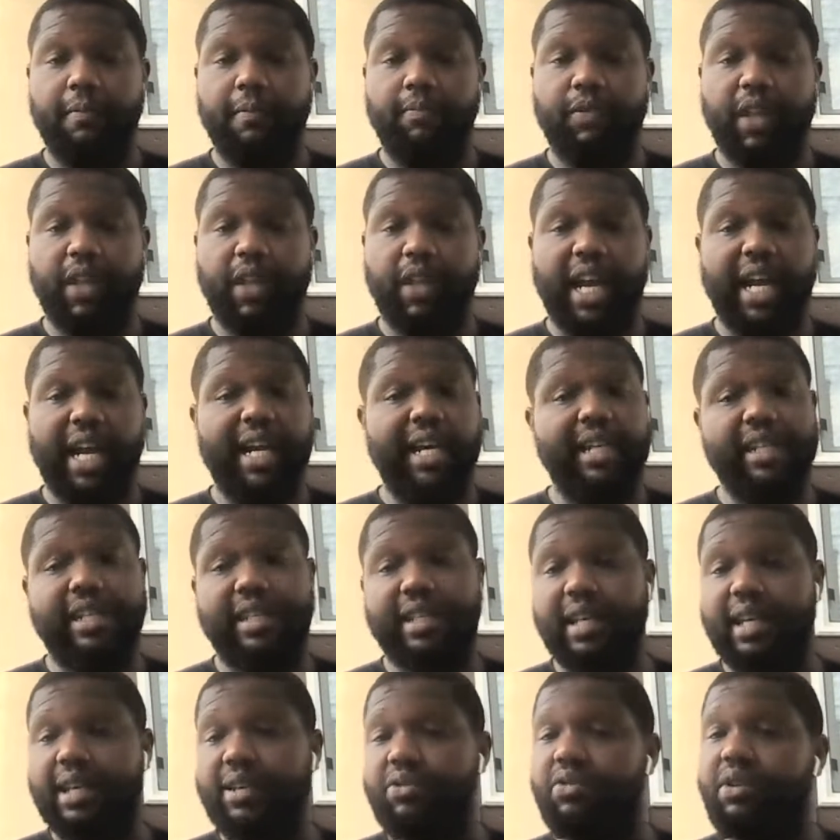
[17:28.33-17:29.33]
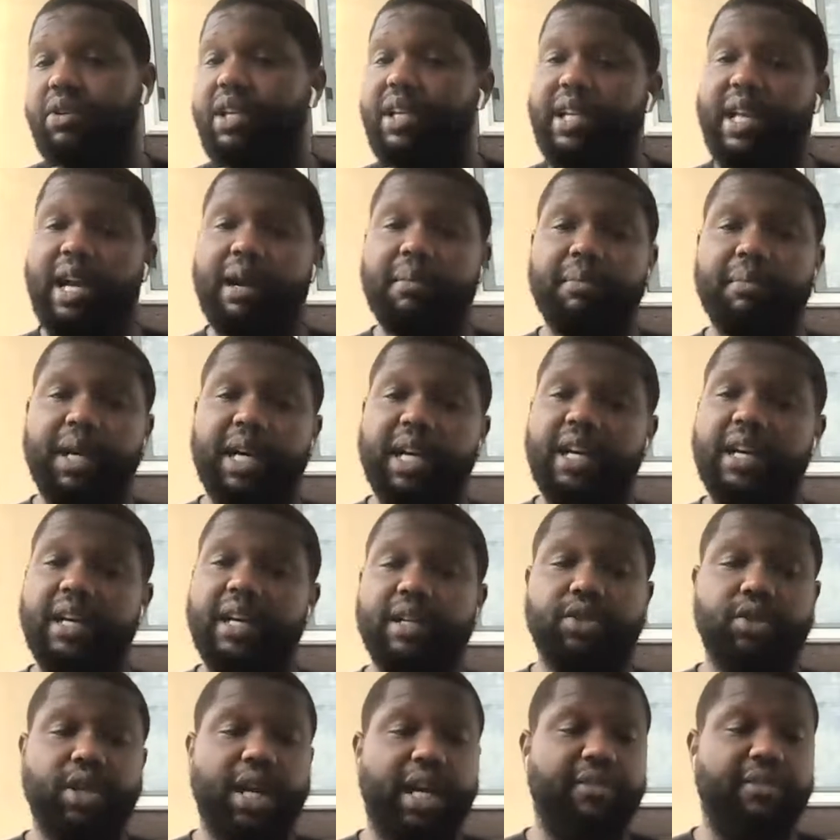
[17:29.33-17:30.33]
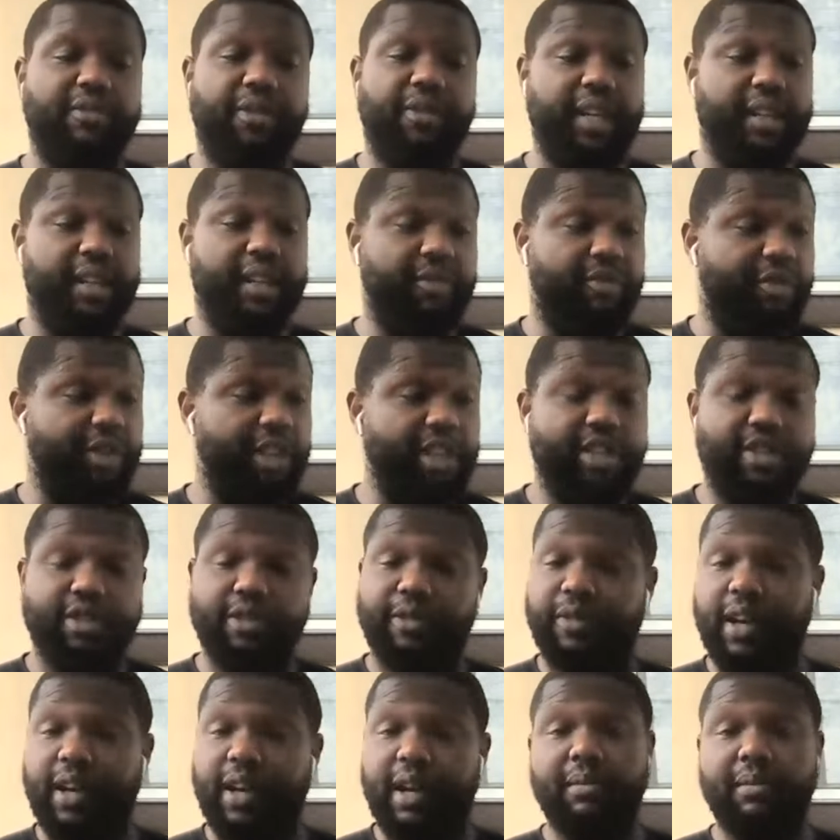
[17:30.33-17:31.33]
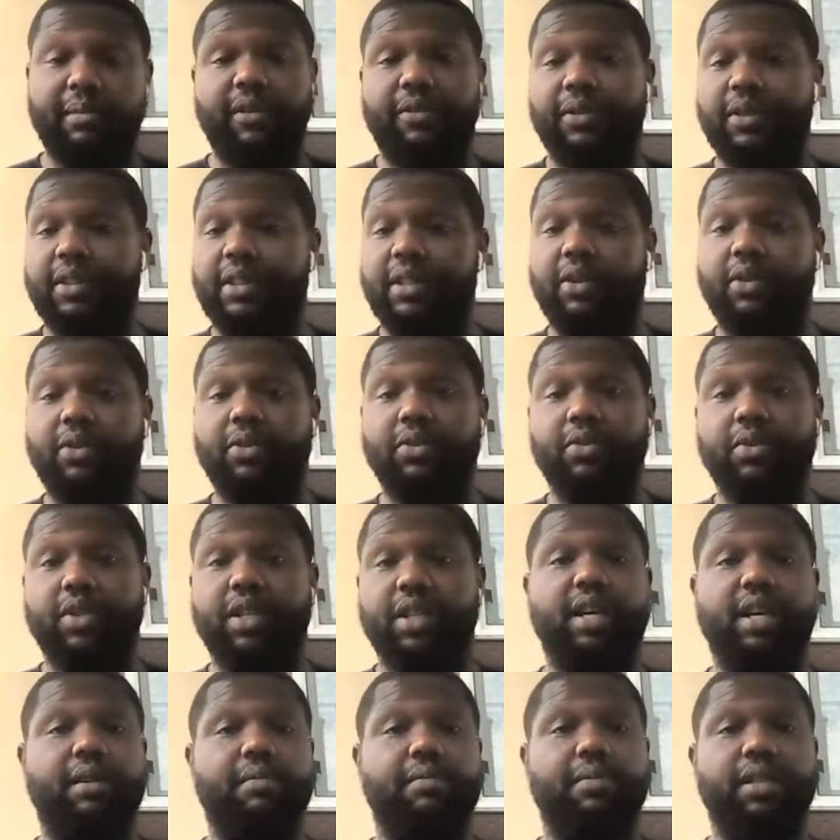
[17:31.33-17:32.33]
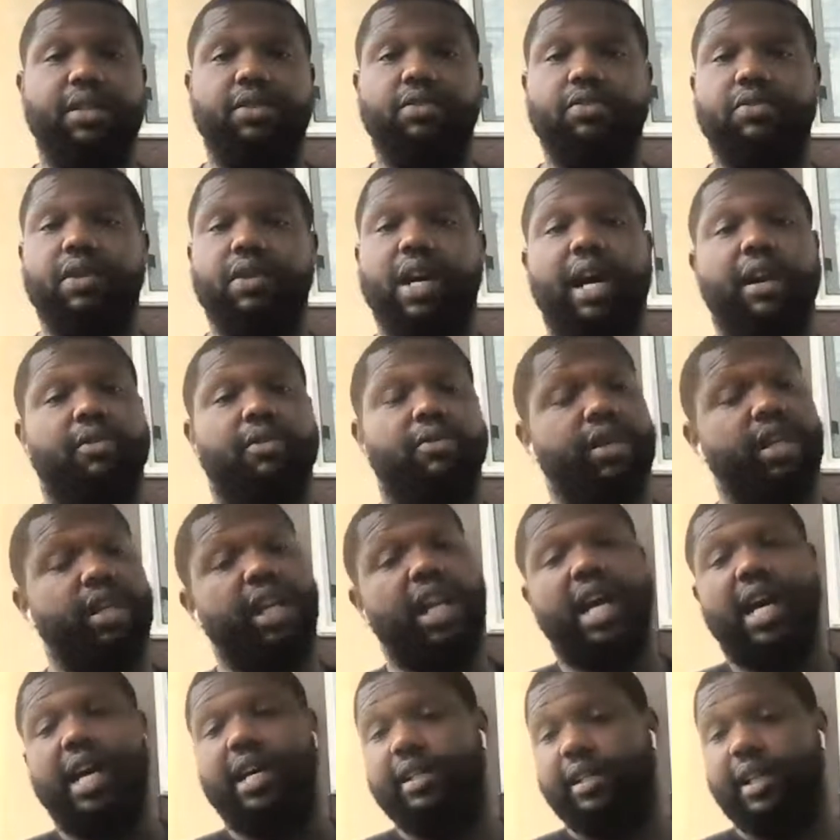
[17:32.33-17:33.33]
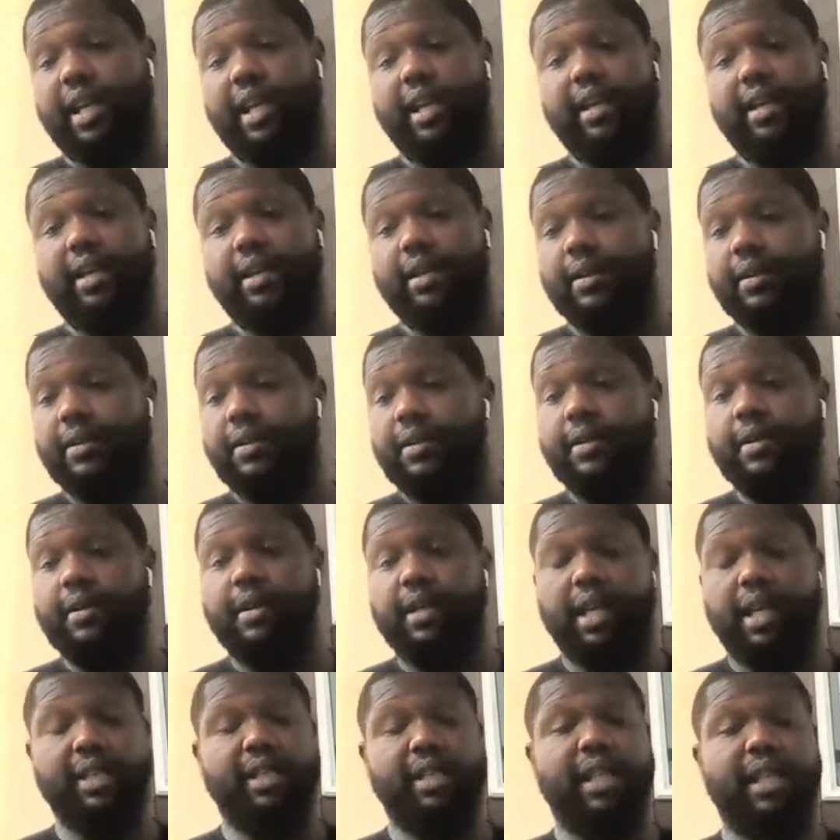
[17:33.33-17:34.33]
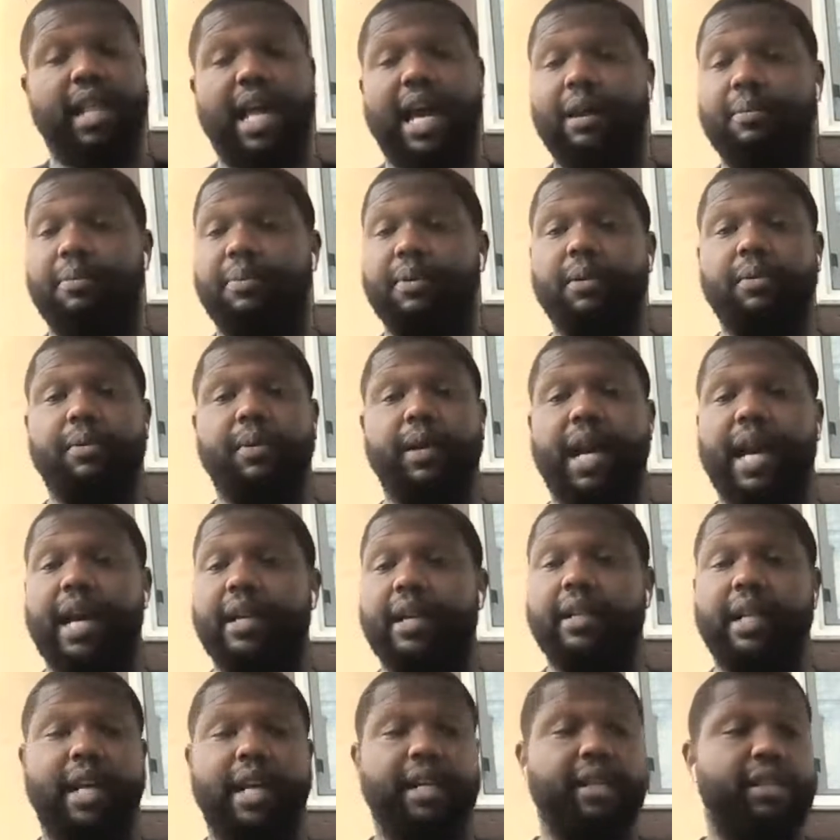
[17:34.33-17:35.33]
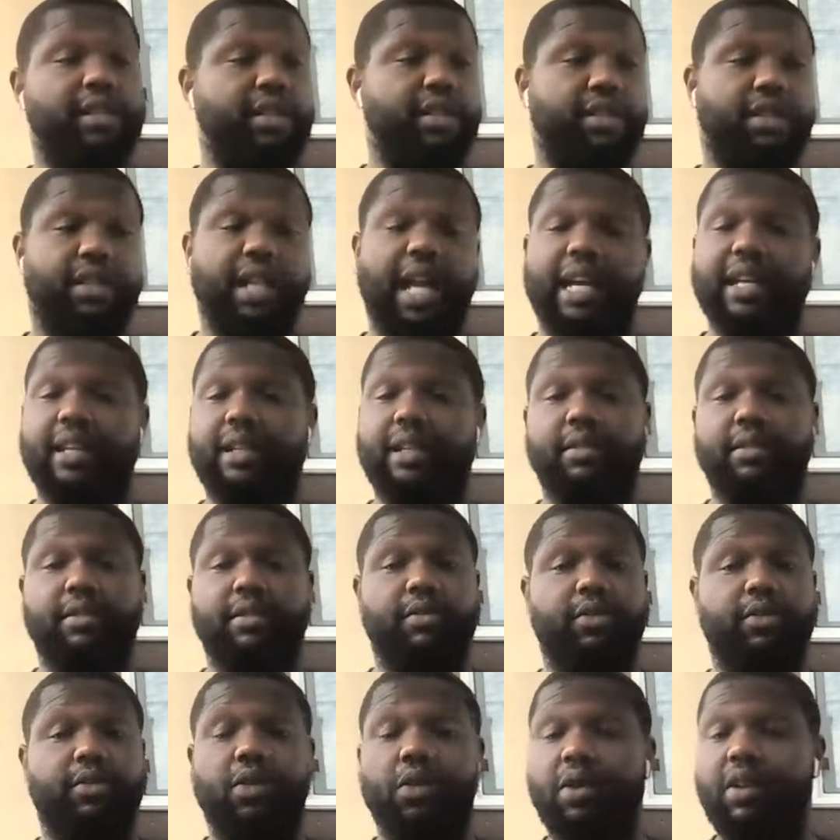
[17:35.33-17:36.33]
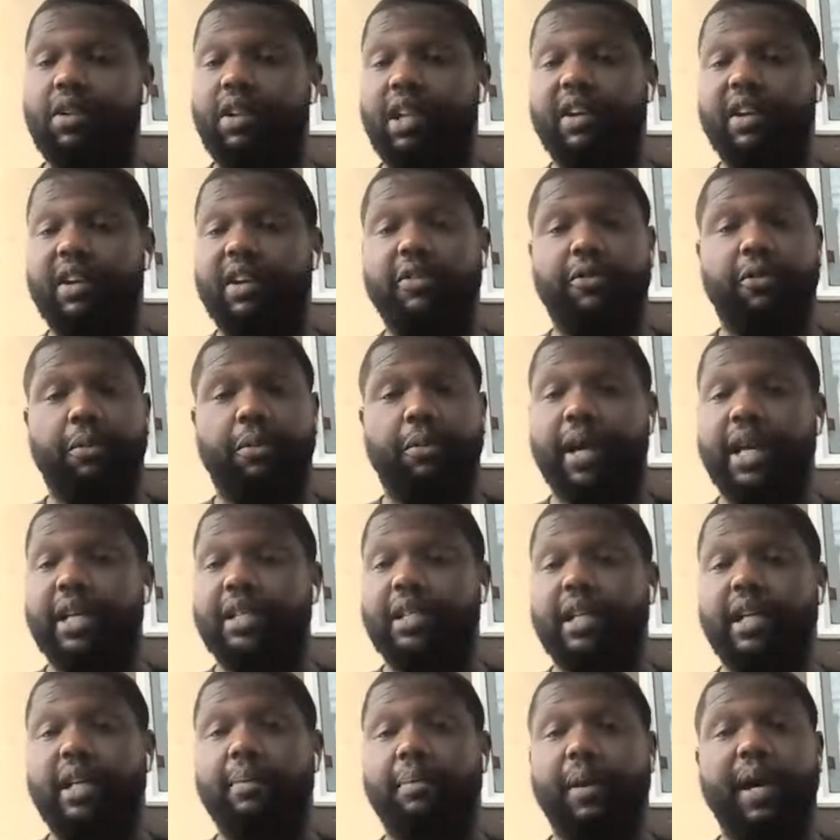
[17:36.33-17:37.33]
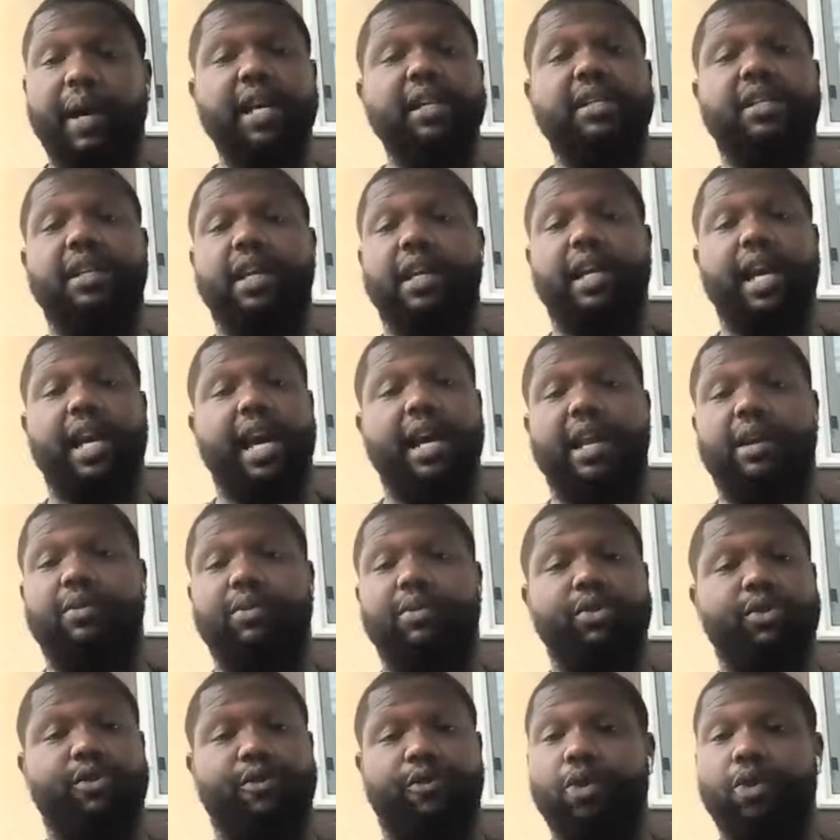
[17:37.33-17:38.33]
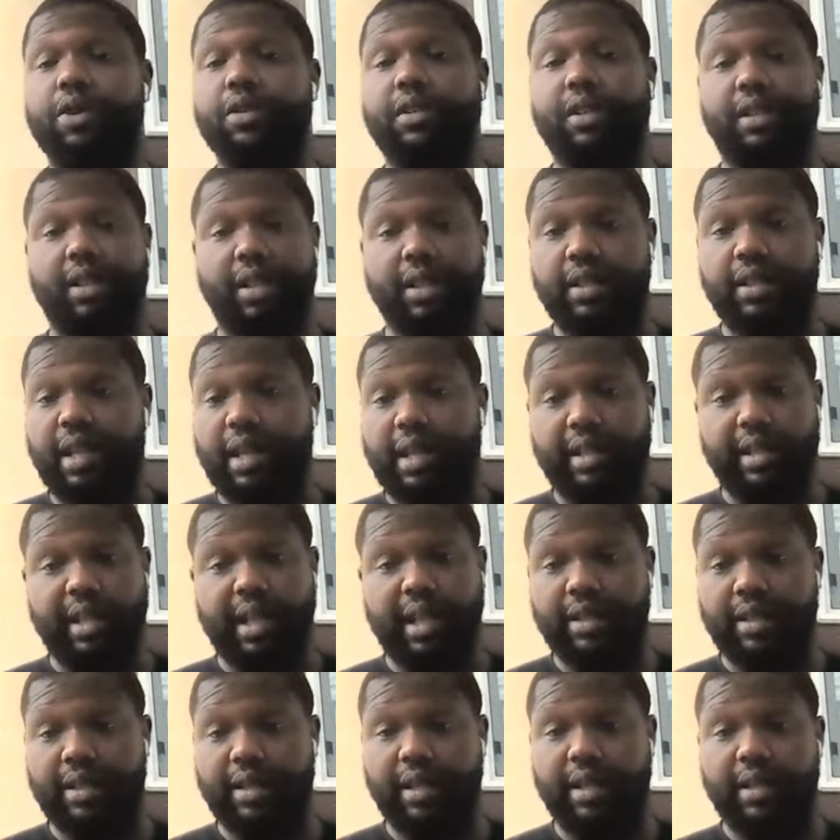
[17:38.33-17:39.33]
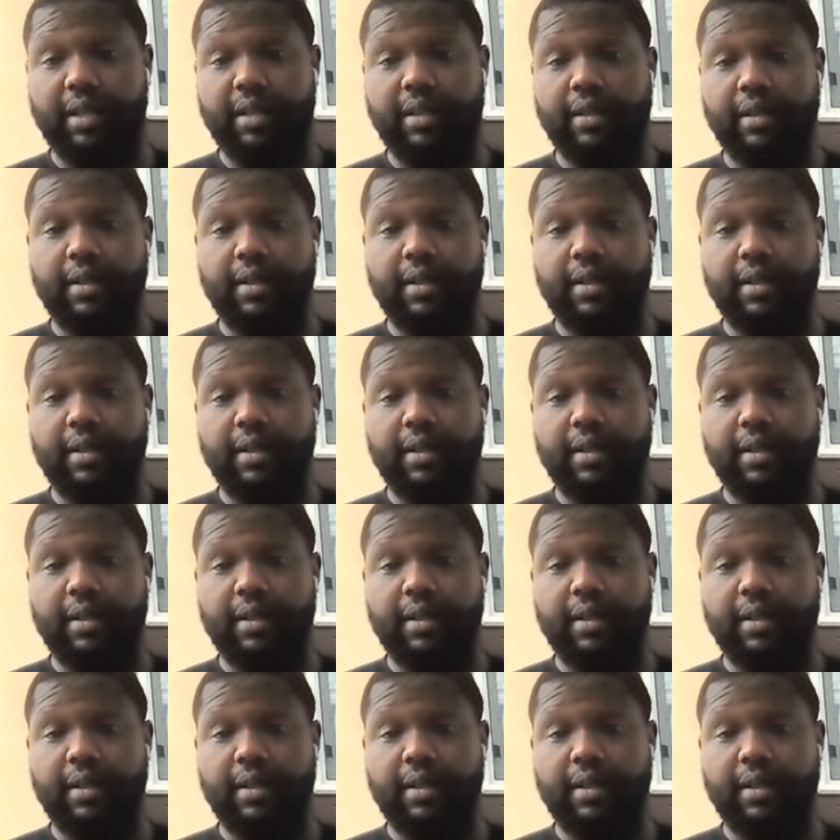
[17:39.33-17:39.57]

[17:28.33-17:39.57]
Like I understand you need that money to try to fucking feed your family for the whole time, but you gotta realize like it's a lot of people that's just like going living from paycheck to paycheck that was forced to take that shit.